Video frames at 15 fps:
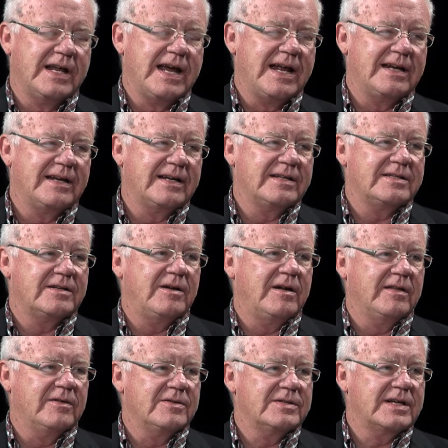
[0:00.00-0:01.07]
landings, and
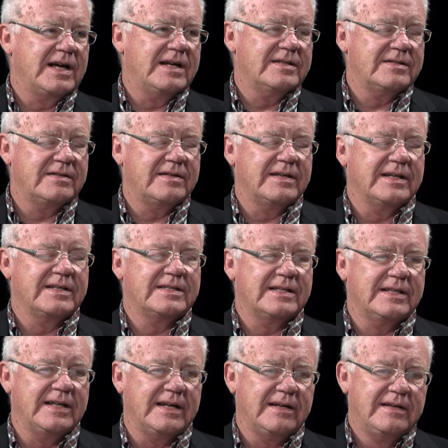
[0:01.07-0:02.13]
all those kinds of things,
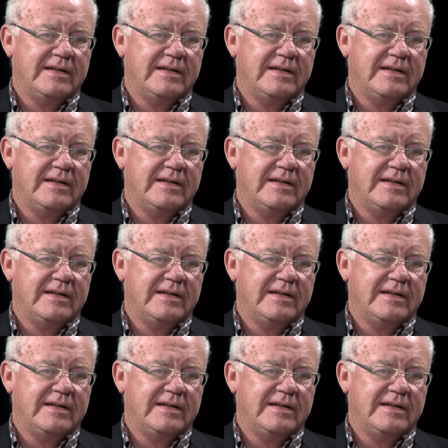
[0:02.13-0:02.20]
and then